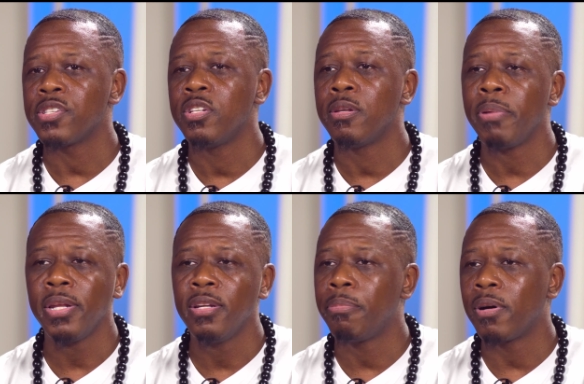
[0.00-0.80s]
is,
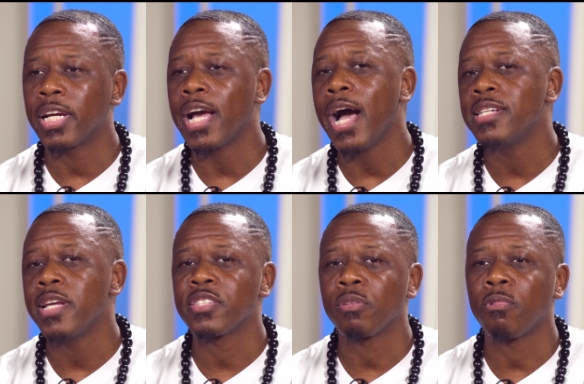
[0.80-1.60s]
depending upon the
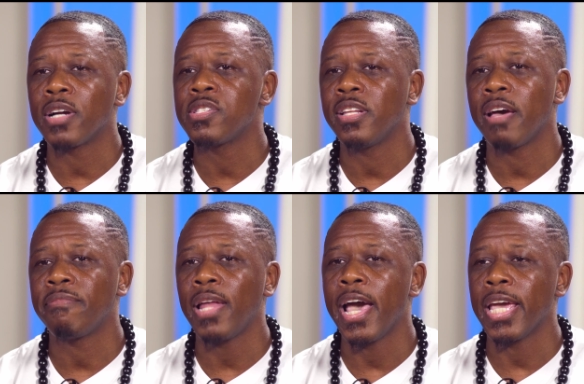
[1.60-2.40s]
context of where I see
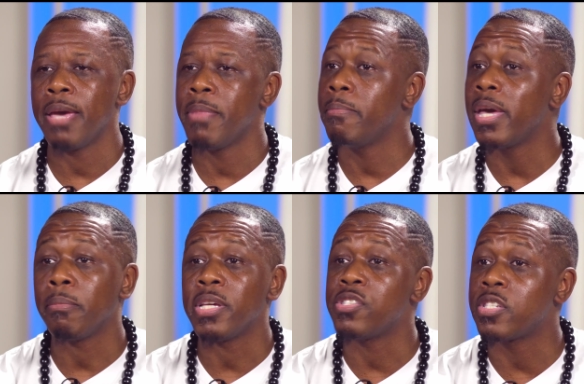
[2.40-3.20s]
that flag, it may
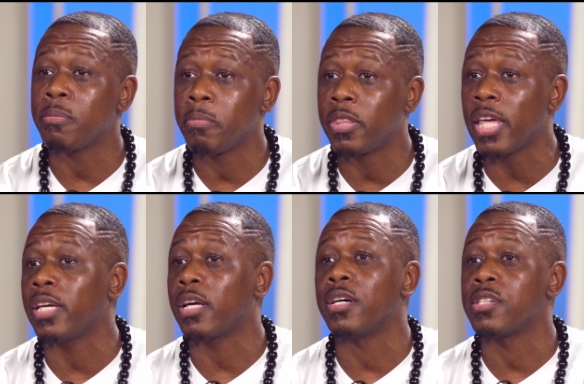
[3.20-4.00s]
make me
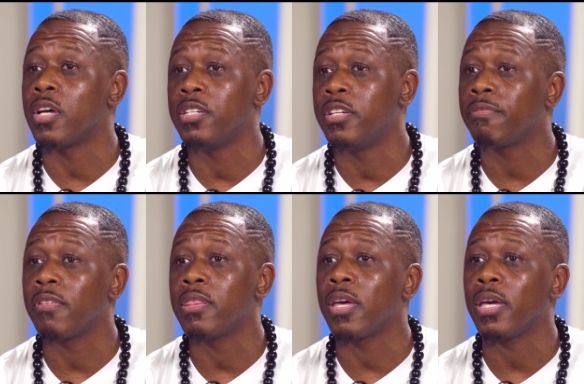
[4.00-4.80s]
think a, a
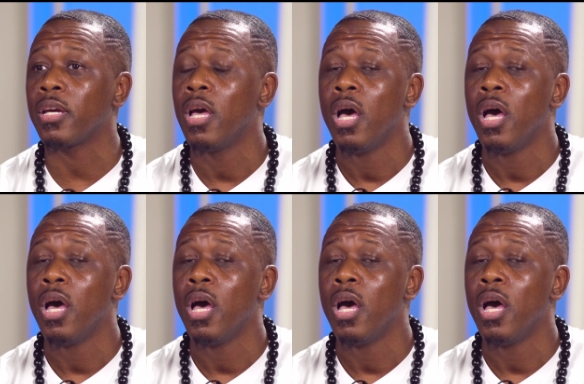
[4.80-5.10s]
different thing.